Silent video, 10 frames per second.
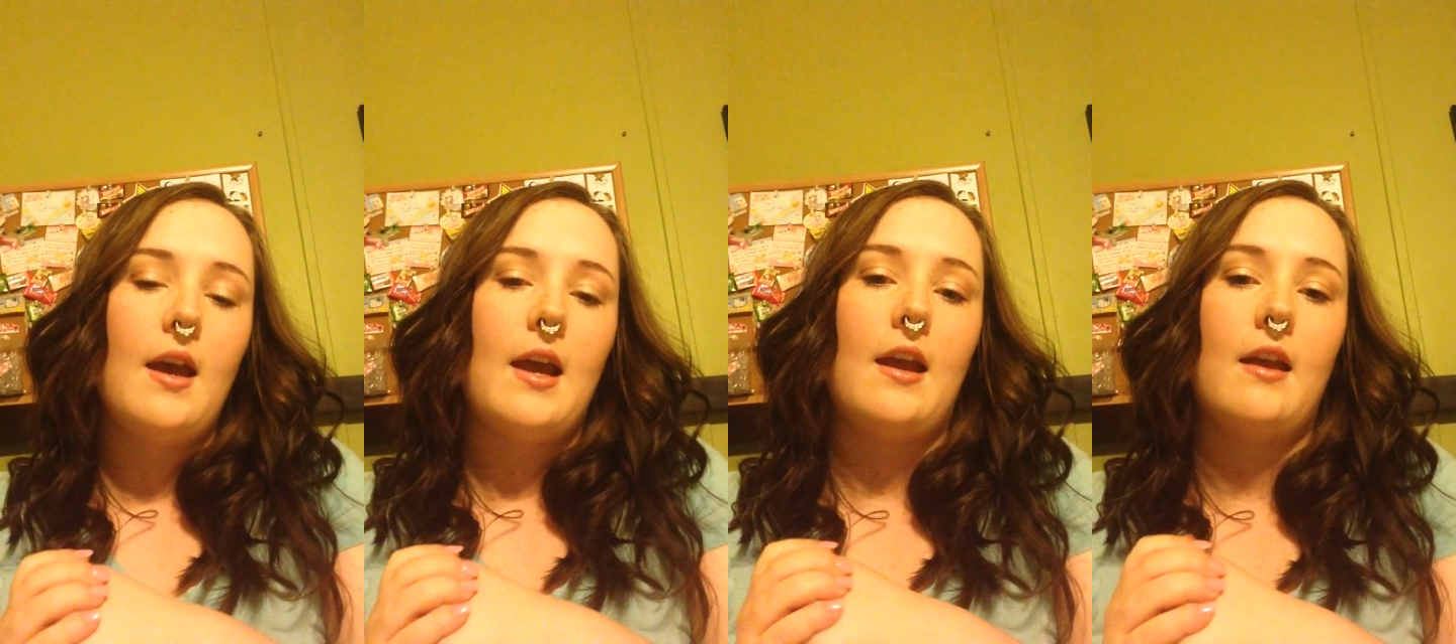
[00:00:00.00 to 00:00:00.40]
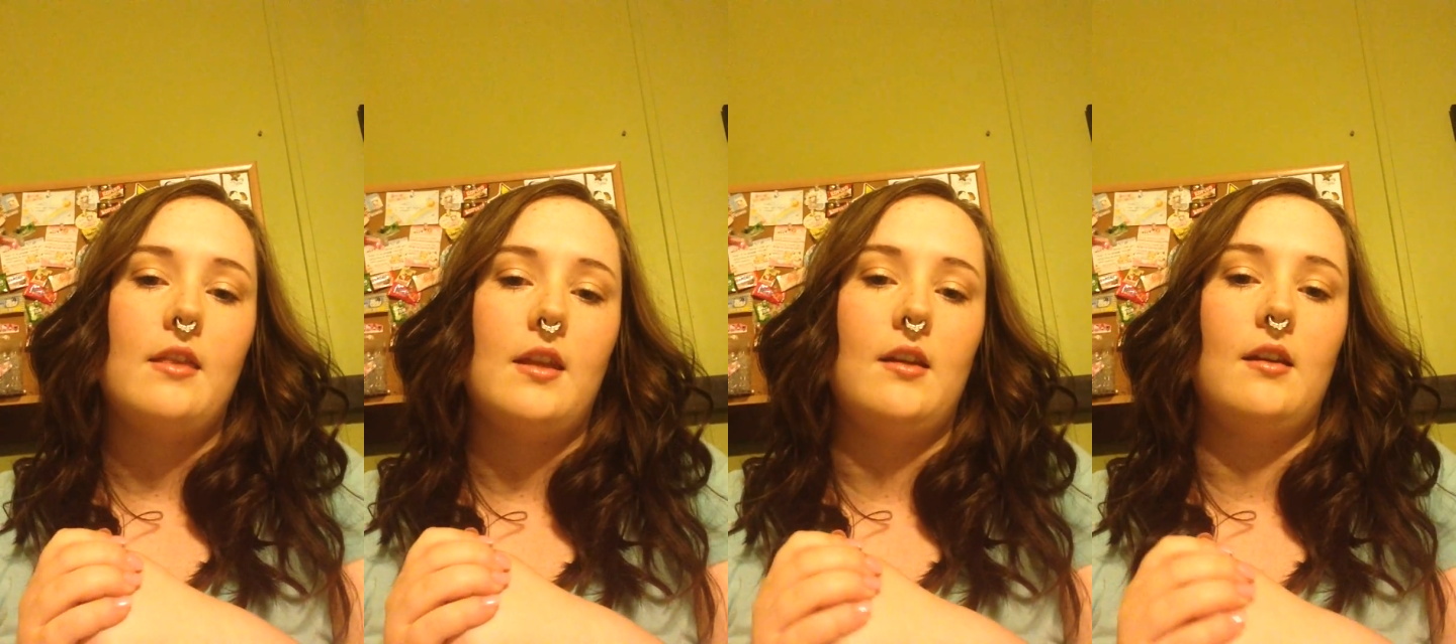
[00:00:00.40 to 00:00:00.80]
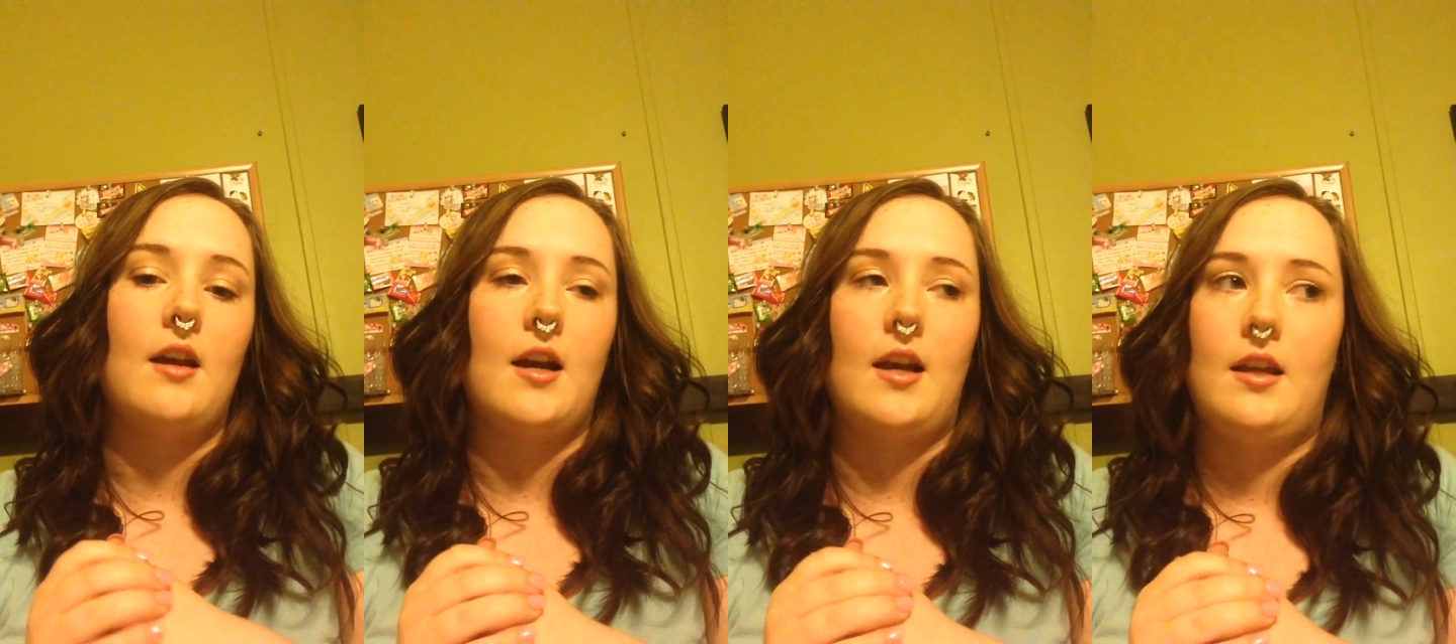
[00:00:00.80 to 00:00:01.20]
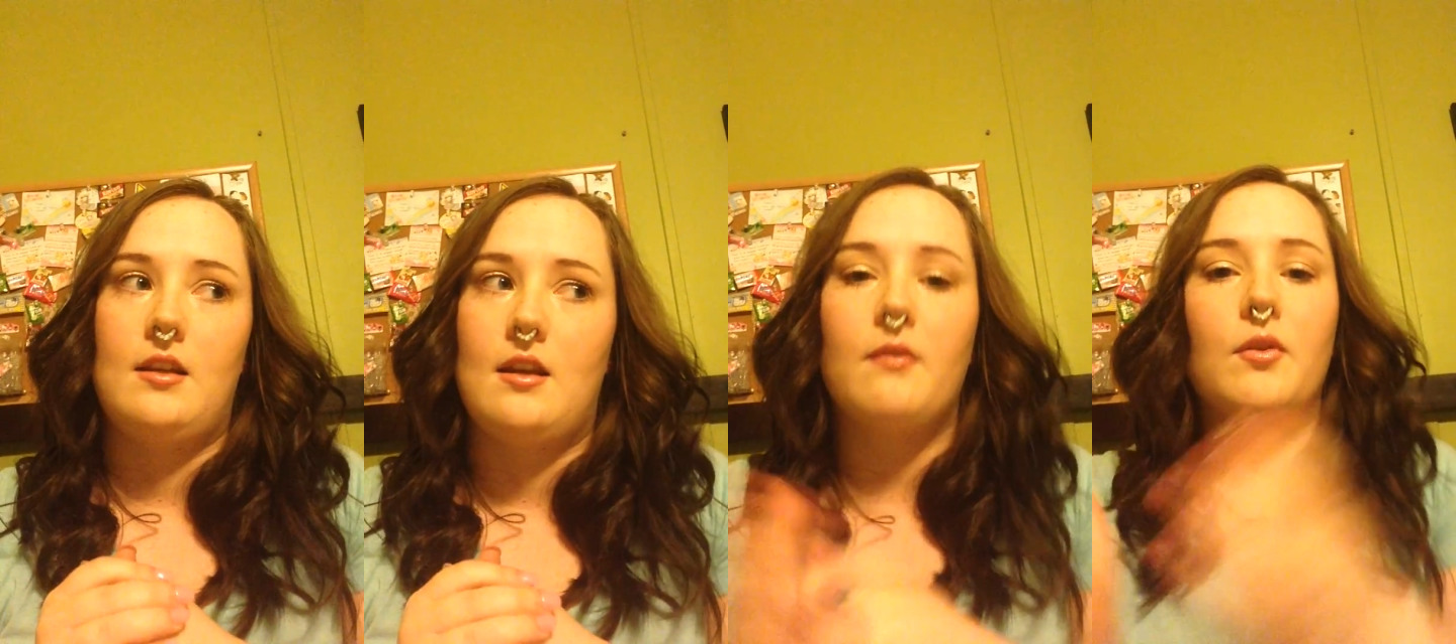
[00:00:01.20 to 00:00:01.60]
and then I
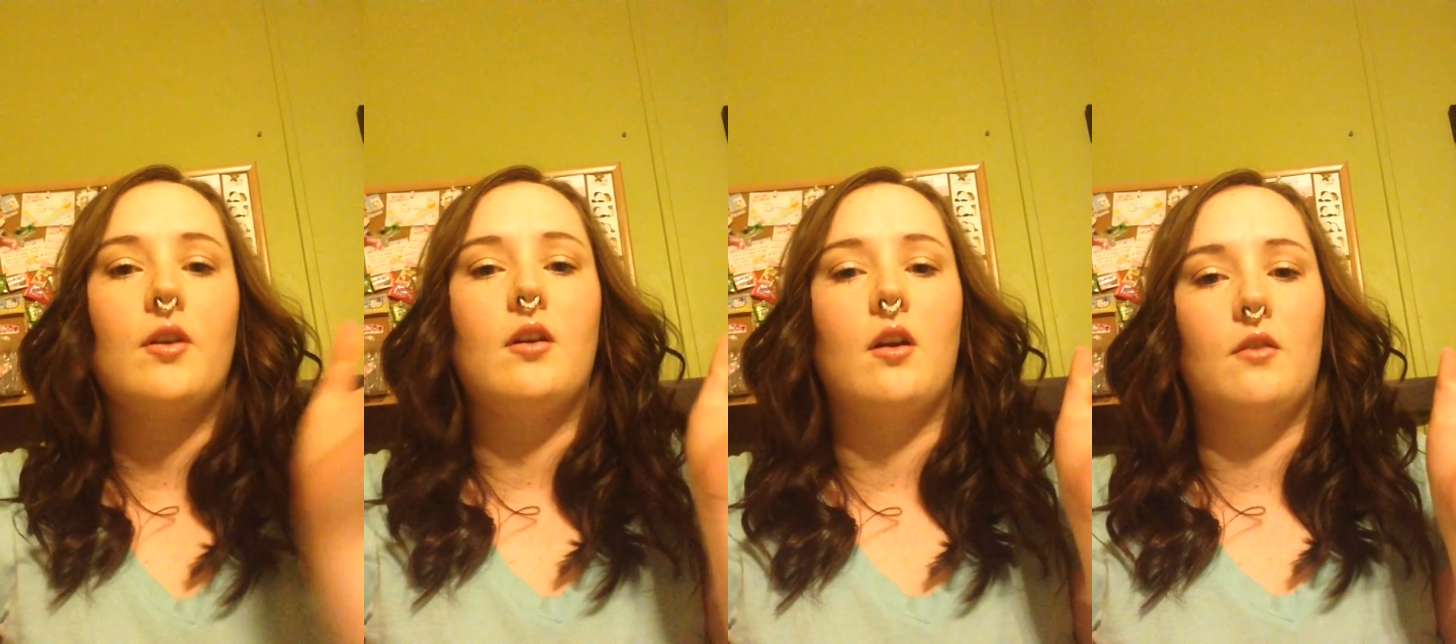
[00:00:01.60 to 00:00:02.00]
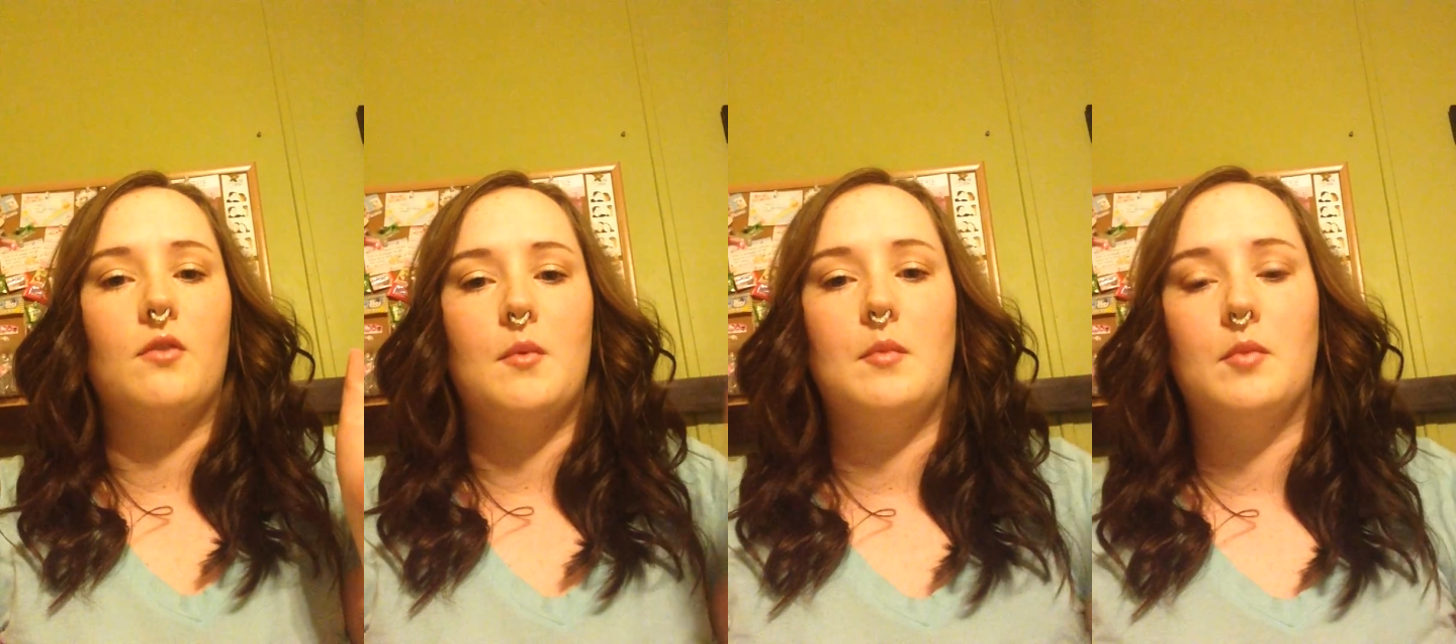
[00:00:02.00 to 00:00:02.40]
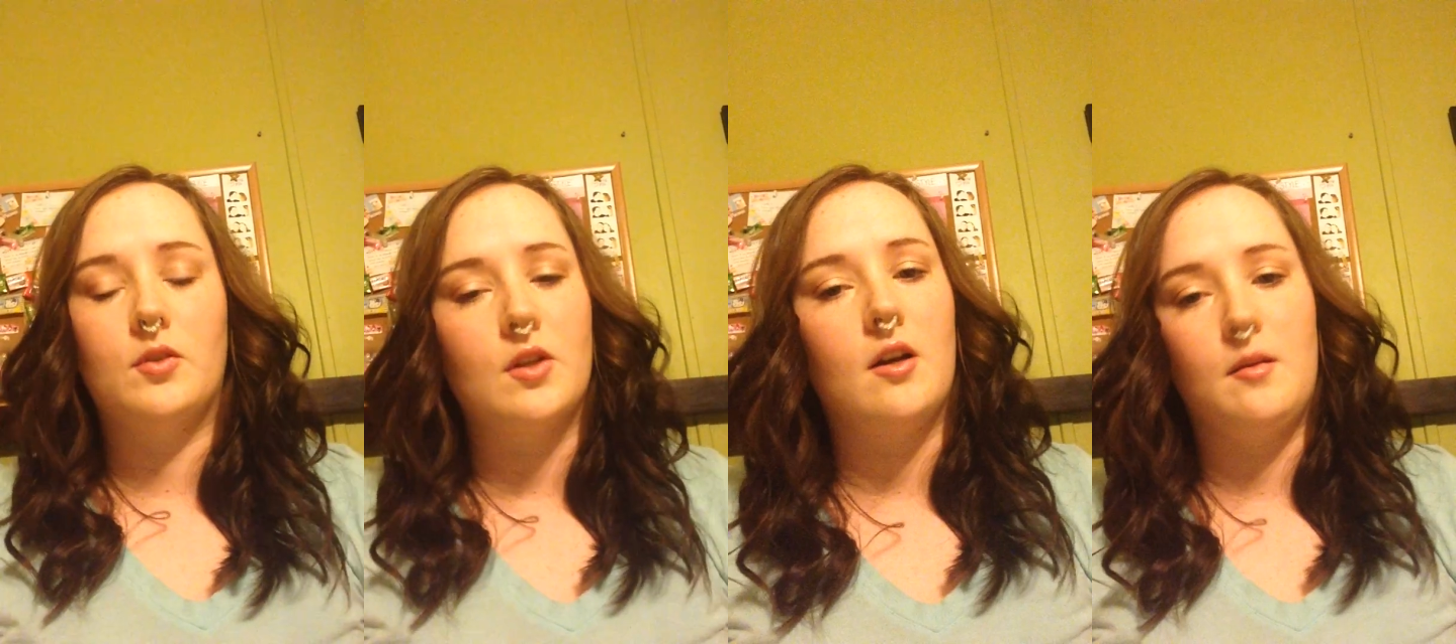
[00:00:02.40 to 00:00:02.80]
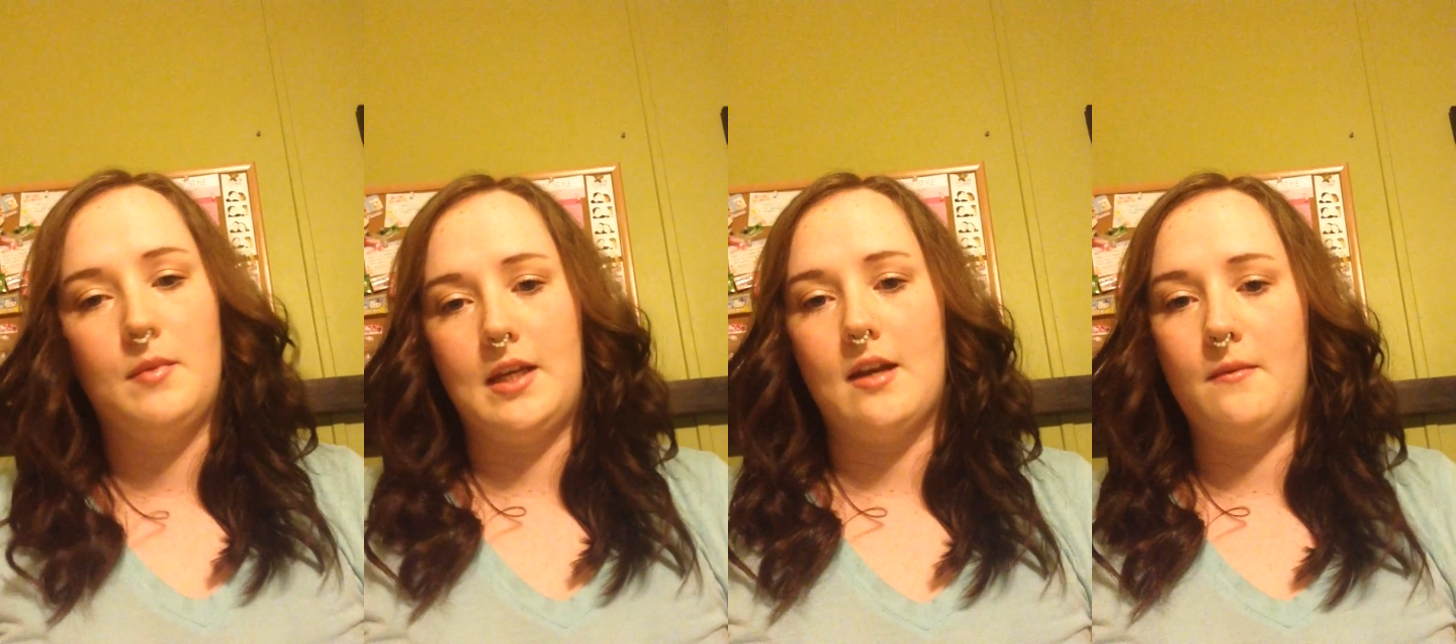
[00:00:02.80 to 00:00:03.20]
never heard from him or saw him
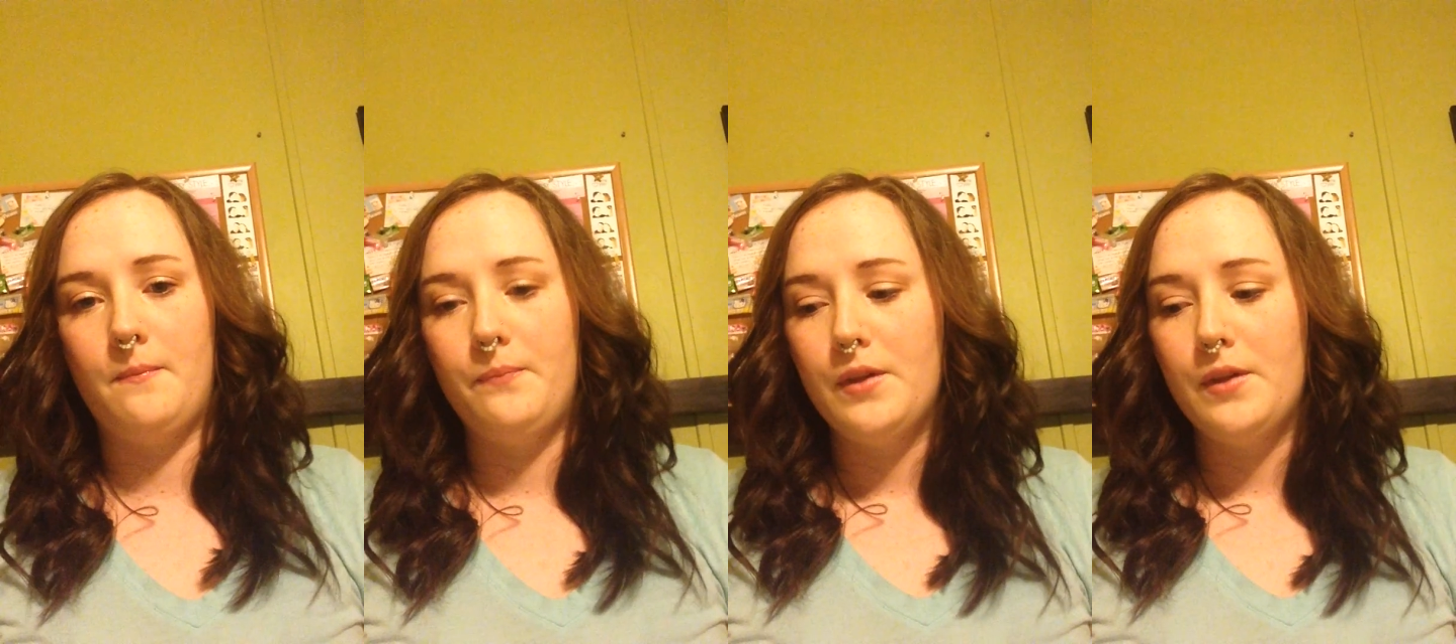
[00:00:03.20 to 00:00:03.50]
again.